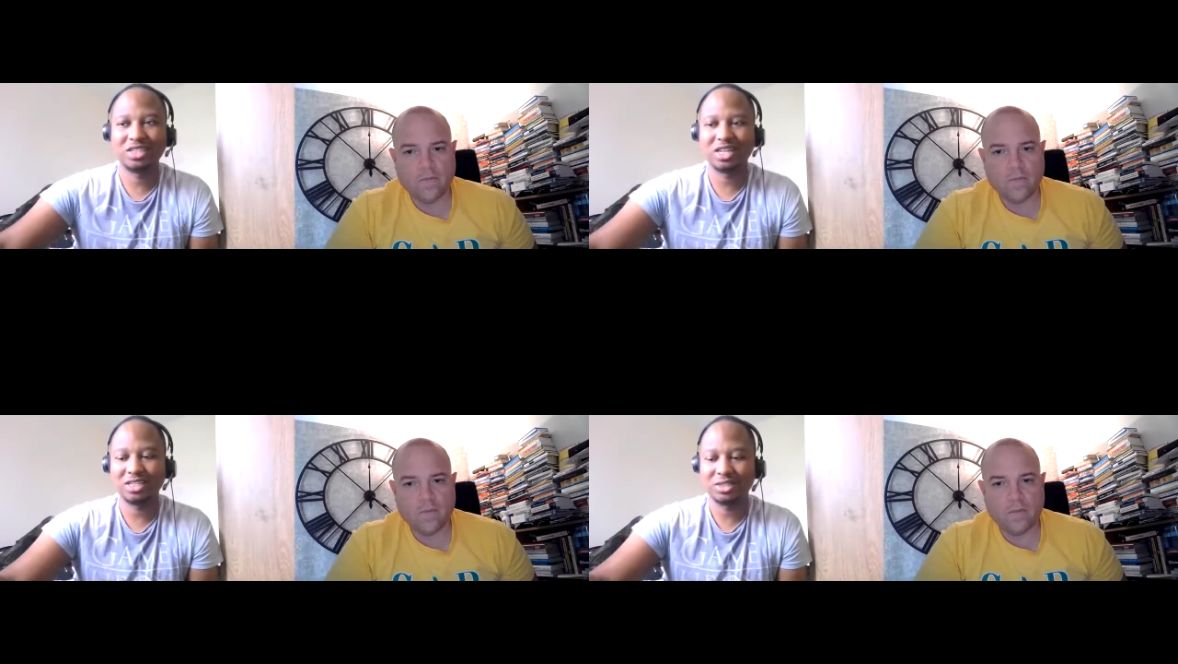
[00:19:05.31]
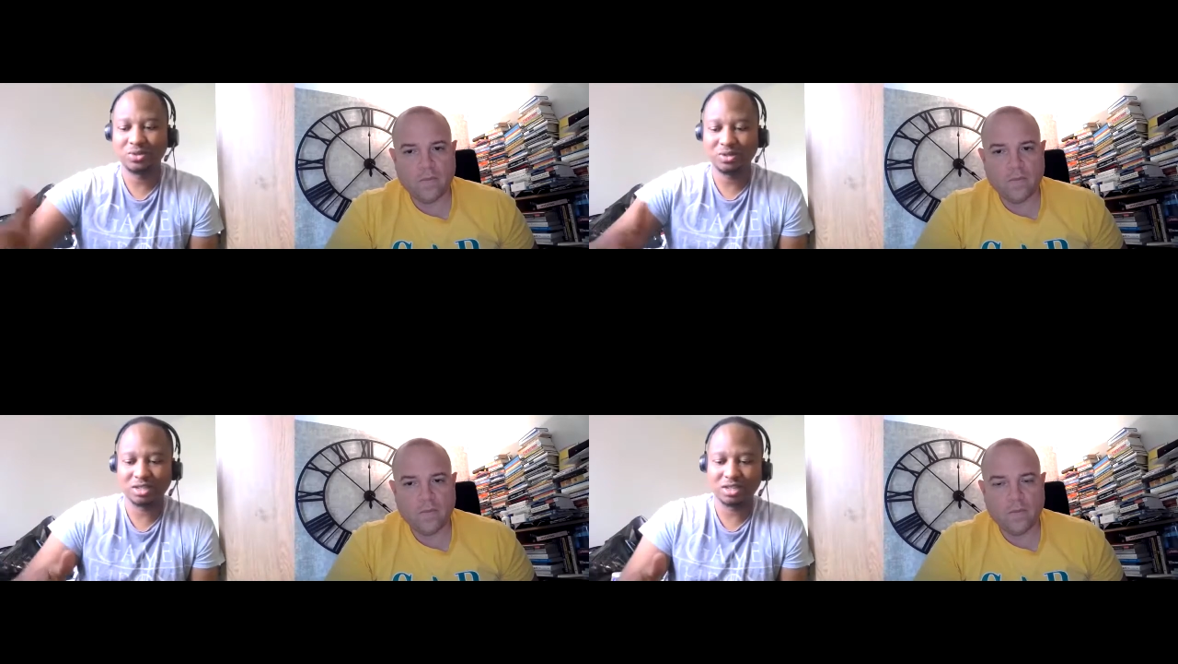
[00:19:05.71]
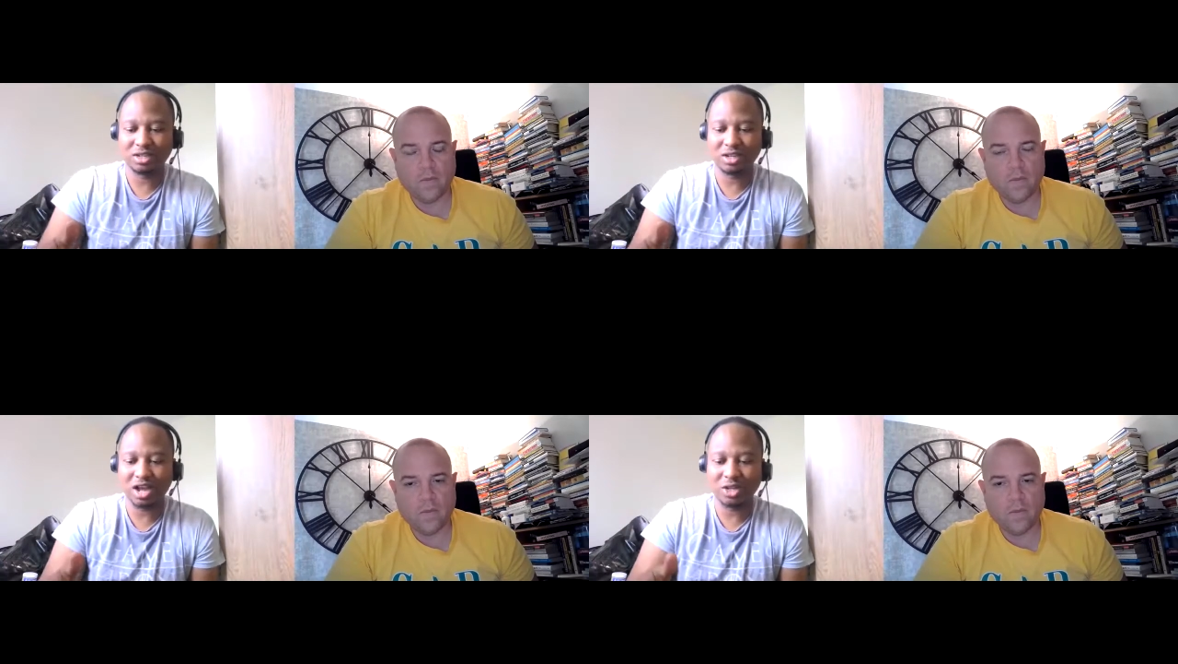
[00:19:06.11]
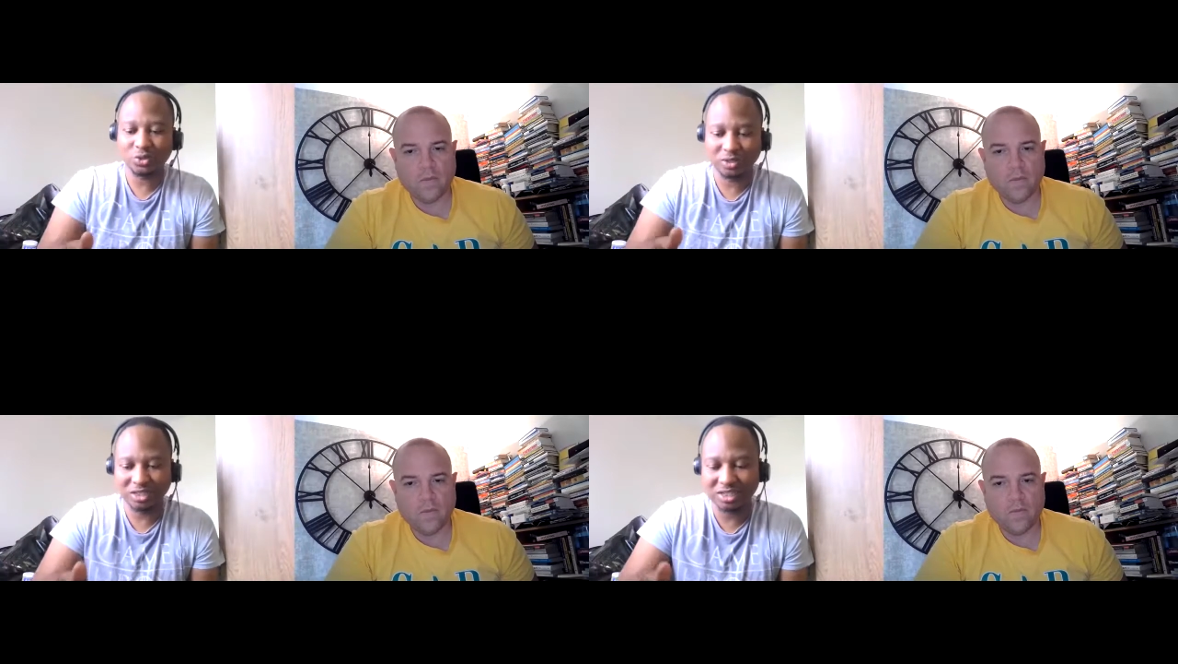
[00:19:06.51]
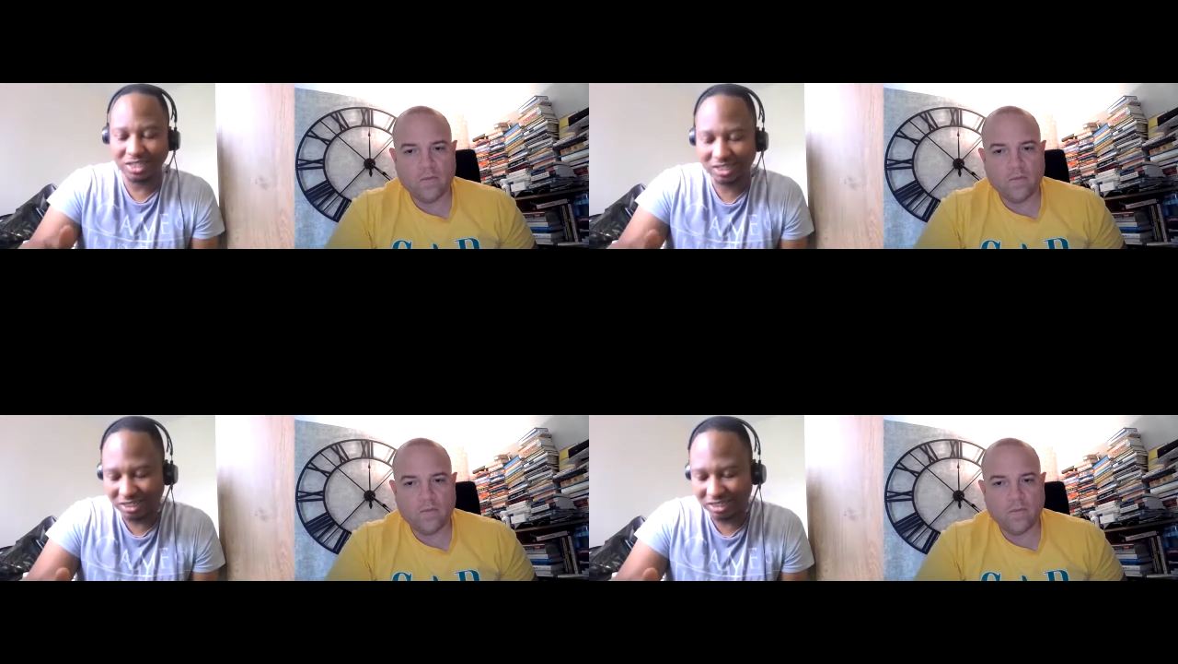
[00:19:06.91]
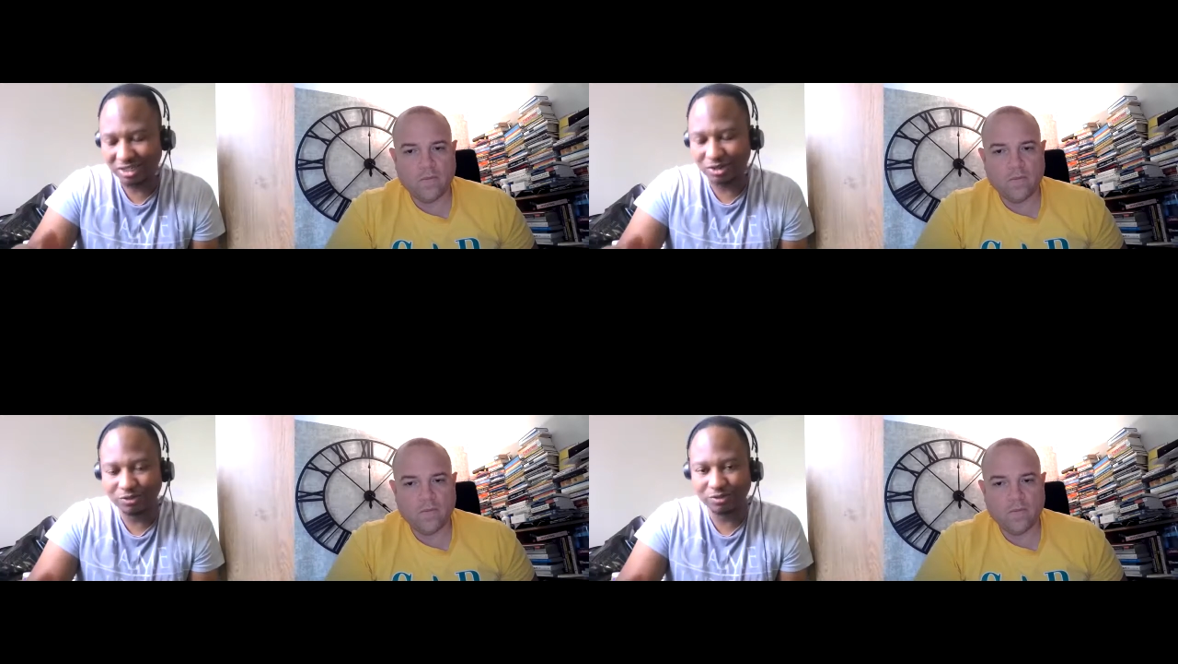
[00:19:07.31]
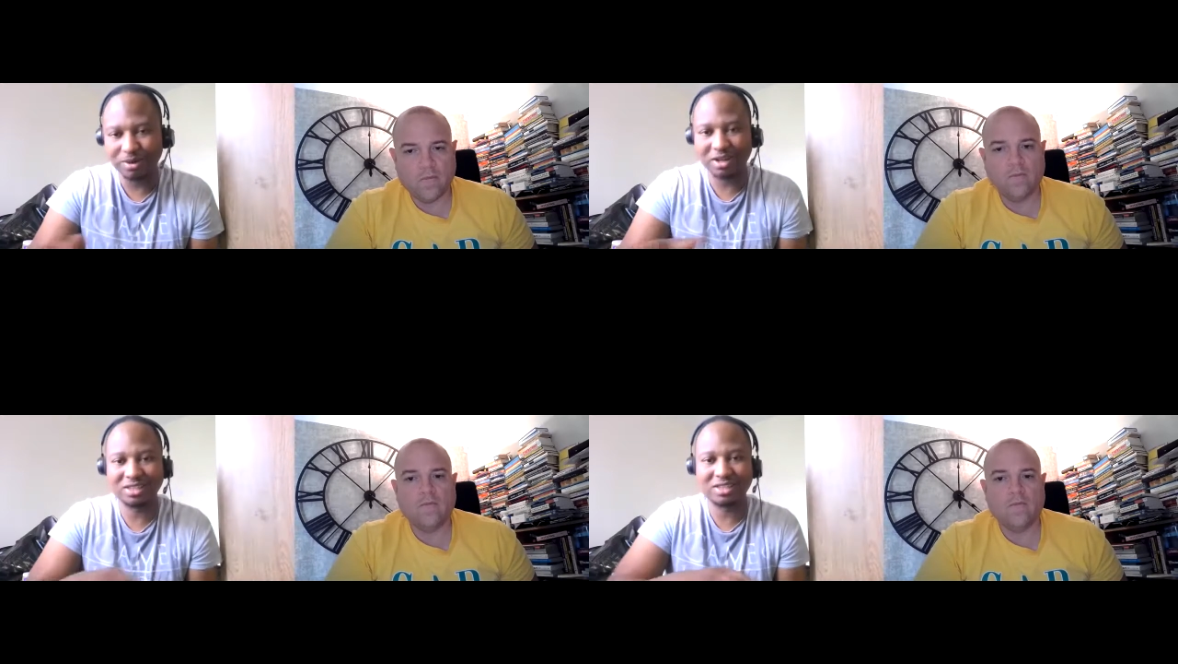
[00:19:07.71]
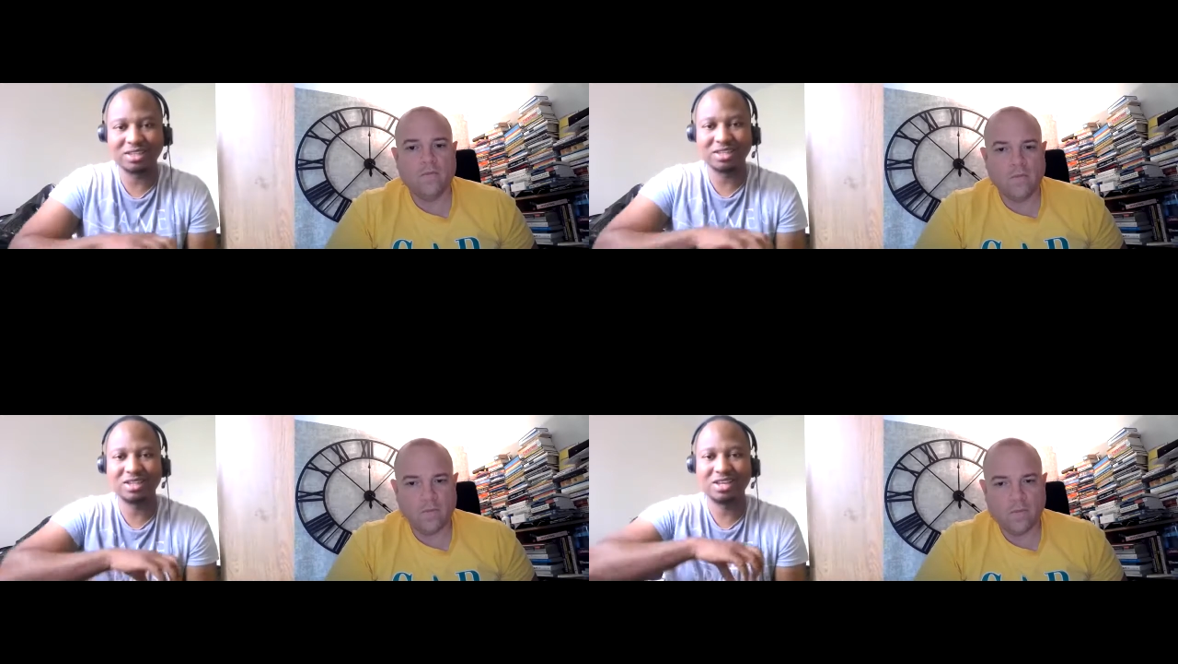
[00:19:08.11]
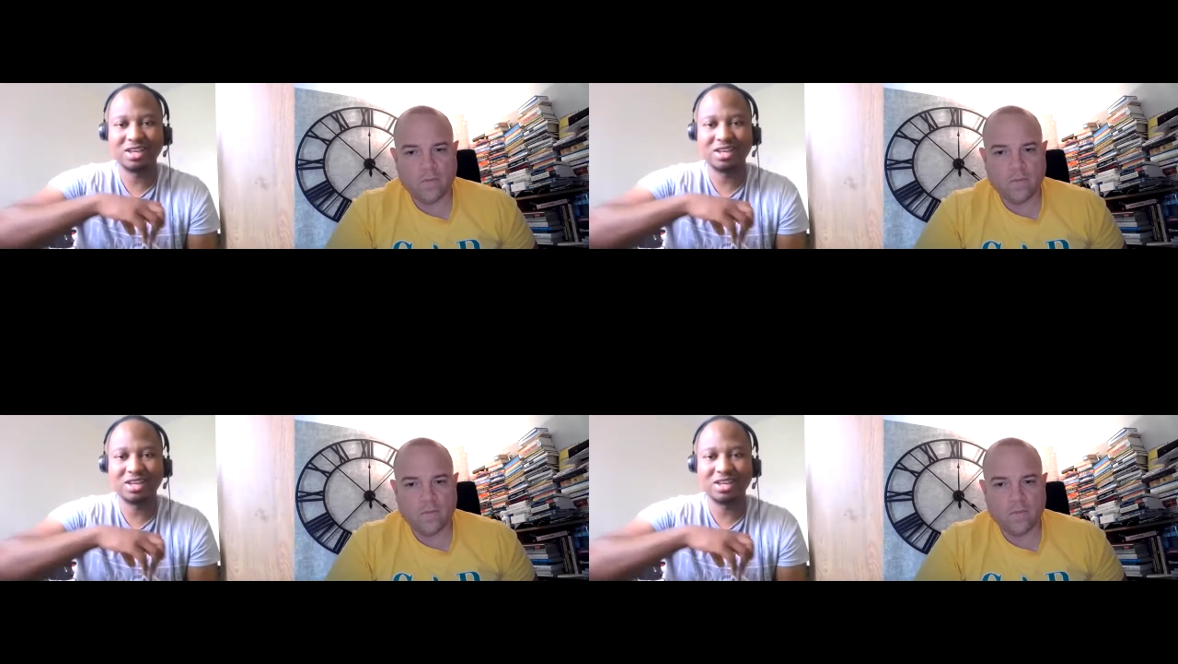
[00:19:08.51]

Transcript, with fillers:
Speaker 1: It's the, it's not the actual destination itself, but it's the